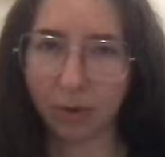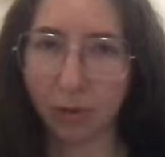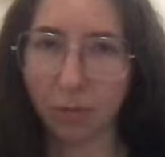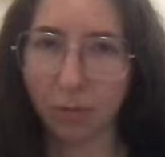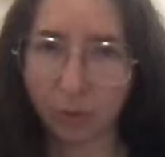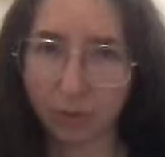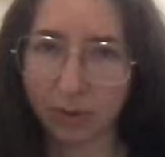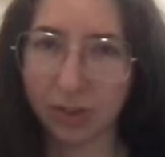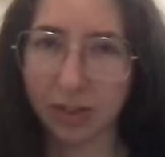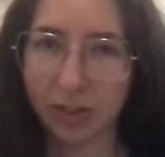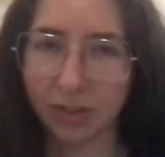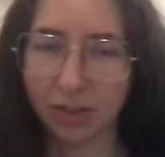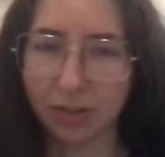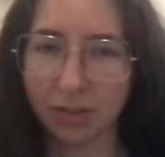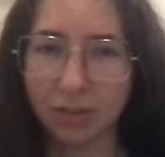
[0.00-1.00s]
out music.
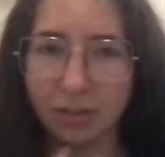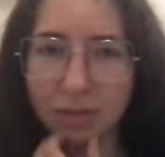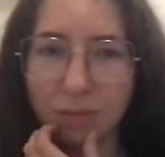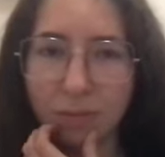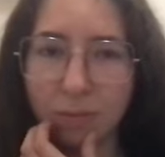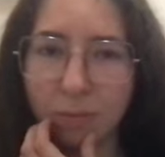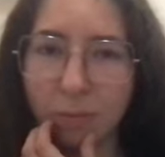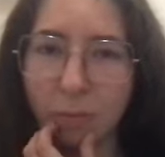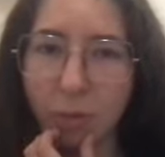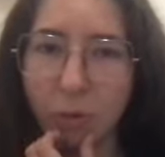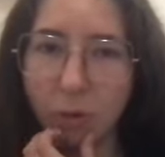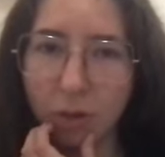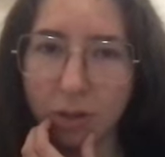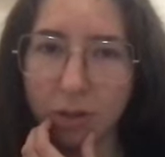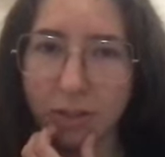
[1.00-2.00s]
There's
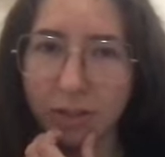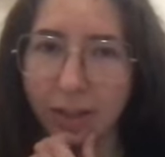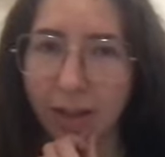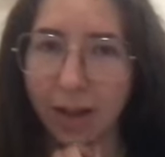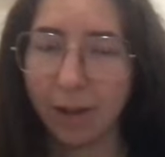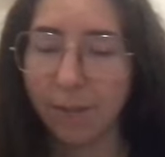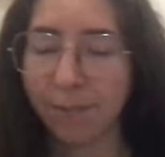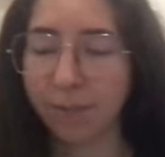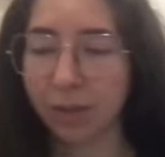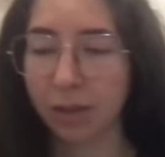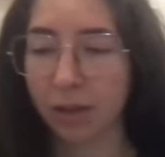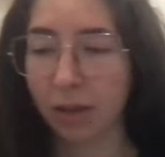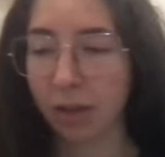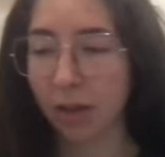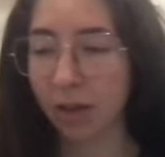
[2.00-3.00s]
more to that.
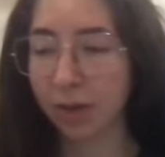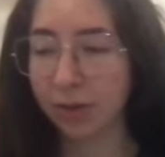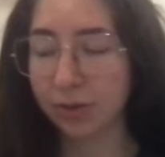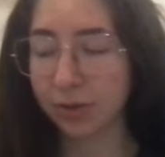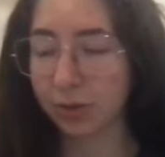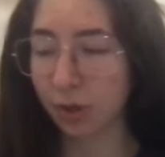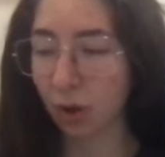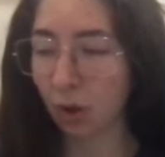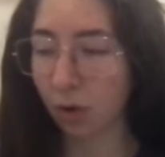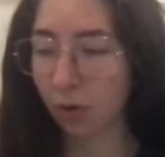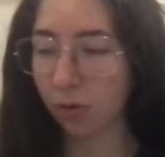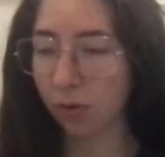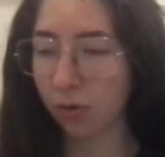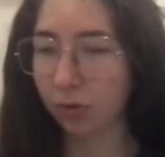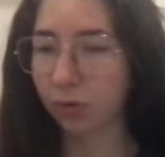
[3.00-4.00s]

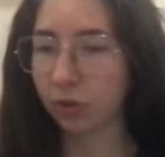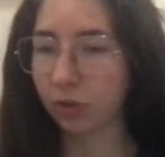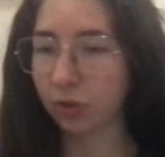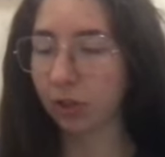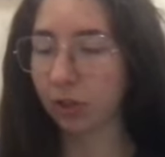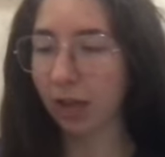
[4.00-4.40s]
So this